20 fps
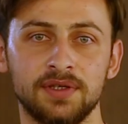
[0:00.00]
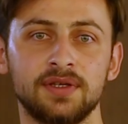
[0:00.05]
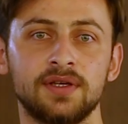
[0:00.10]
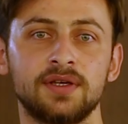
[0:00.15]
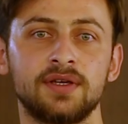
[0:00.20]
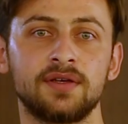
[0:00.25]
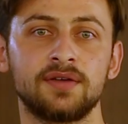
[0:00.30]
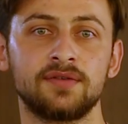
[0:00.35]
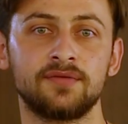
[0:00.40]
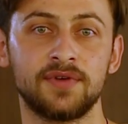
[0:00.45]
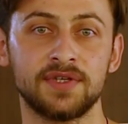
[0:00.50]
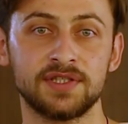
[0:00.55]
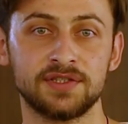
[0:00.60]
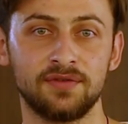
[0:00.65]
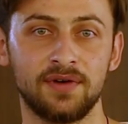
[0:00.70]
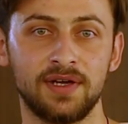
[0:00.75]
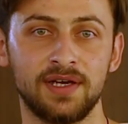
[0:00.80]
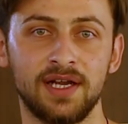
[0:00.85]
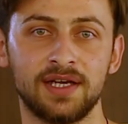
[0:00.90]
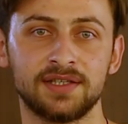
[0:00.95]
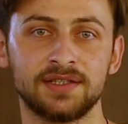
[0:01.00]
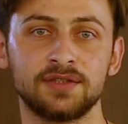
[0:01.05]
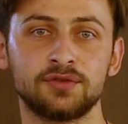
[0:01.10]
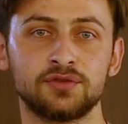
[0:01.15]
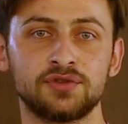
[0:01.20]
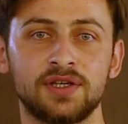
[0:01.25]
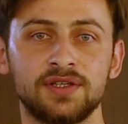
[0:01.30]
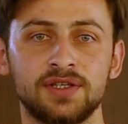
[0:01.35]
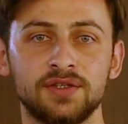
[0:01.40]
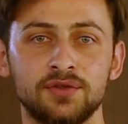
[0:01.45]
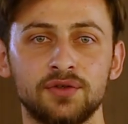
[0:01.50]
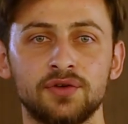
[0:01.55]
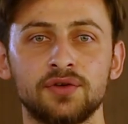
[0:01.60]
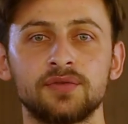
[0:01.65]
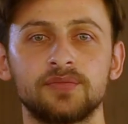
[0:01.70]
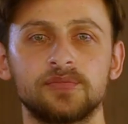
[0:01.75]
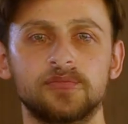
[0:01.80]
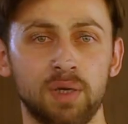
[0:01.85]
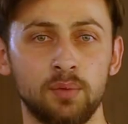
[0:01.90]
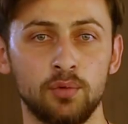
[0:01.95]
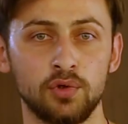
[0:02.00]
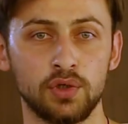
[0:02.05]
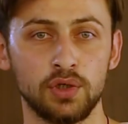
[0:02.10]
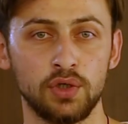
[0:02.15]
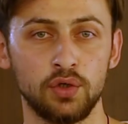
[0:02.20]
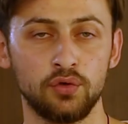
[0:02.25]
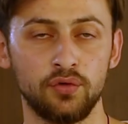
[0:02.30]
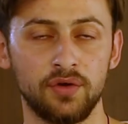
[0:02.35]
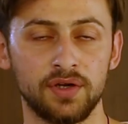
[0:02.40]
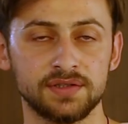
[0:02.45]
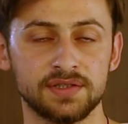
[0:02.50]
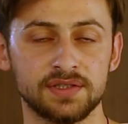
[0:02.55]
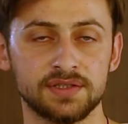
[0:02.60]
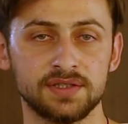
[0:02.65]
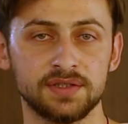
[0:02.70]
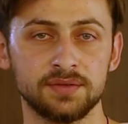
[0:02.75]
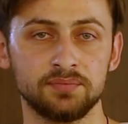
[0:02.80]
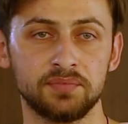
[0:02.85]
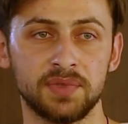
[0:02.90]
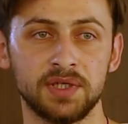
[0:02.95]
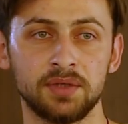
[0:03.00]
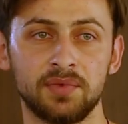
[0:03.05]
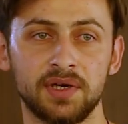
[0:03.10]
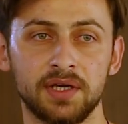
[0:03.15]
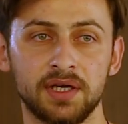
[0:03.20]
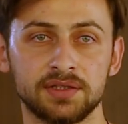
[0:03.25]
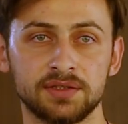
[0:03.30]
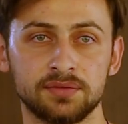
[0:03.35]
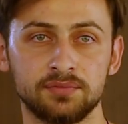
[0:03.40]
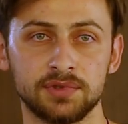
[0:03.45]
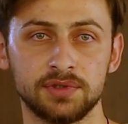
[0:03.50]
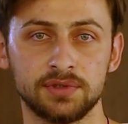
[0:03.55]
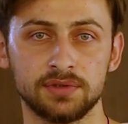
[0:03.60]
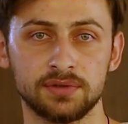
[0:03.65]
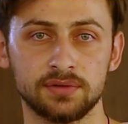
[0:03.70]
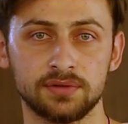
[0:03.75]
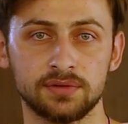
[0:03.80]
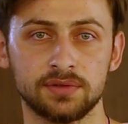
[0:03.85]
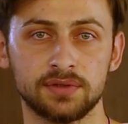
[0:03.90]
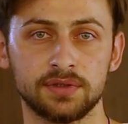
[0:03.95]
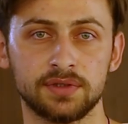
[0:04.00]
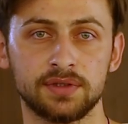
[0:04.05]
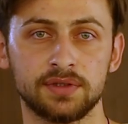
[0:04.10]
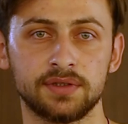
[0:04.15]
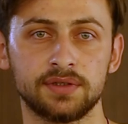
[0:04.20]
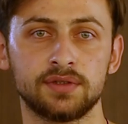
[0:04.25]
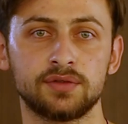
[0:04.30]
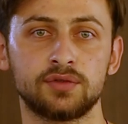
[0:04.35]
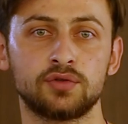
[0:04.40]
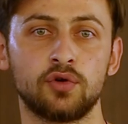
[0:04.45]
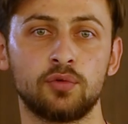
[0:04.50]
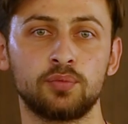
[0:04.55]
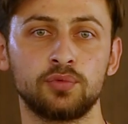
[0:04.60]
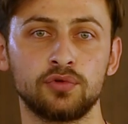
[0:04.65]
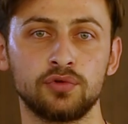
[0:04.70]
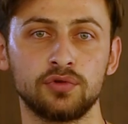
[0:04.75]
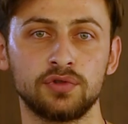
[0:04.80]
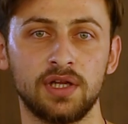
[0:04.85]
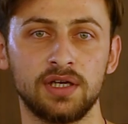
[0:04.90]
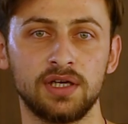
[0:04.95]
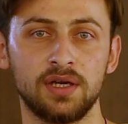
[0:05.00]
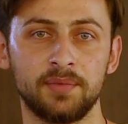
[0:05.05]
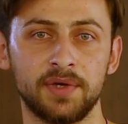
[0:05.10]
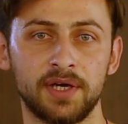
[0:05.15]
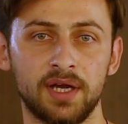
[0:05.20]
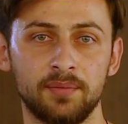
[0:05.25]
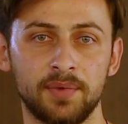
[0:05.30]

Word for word: In addition to this, student communities are the organizers of festivities